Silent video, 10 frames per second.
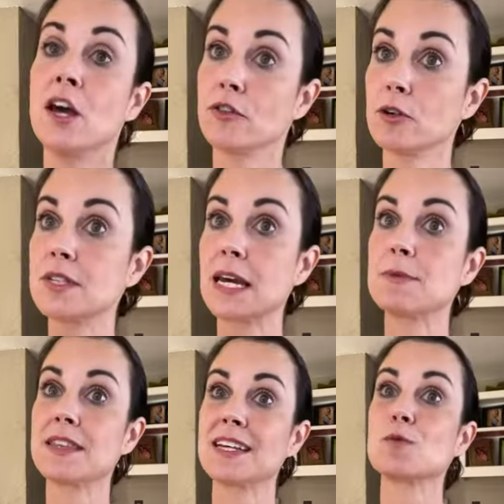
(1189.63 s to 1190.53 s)
those types
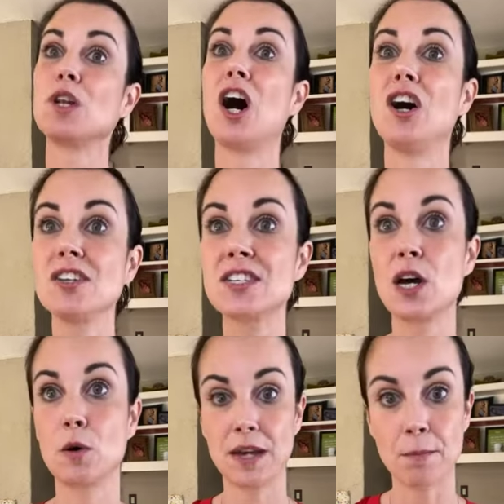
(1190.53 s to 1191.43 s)
of things will
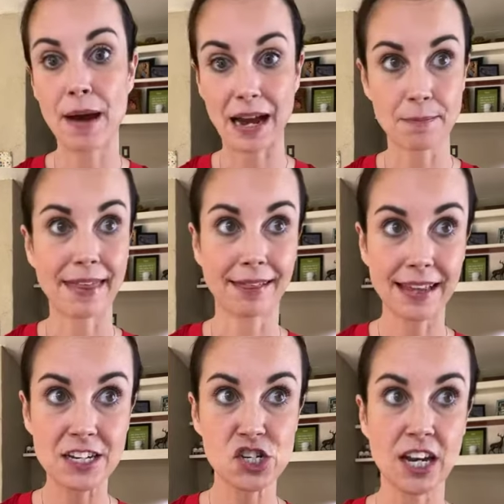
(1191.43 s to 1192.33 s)
also impact
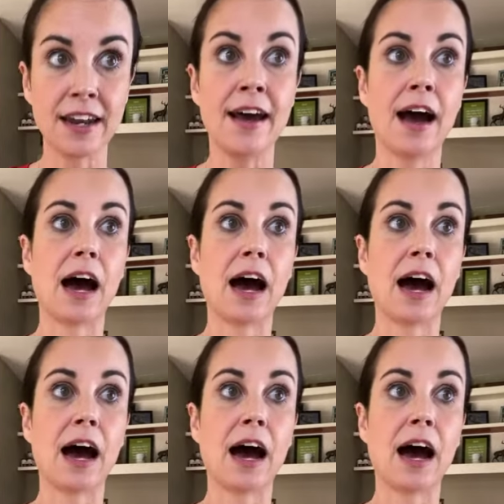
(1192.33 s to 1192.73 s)
methylation.